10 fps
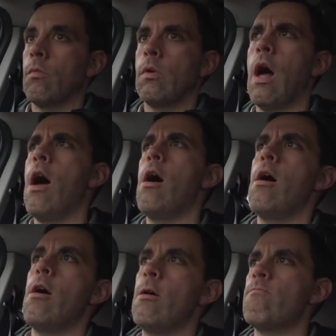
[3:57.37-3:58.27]
I, uh, you
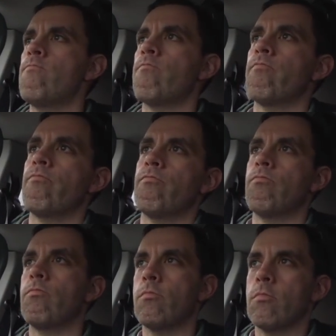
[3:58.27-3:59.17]
know, I've, uh. i think
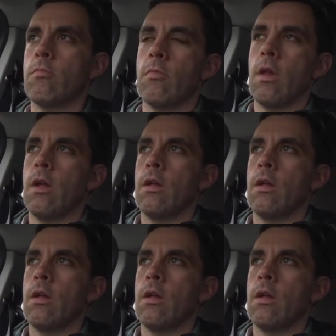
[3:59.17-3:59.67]
everybody thinks at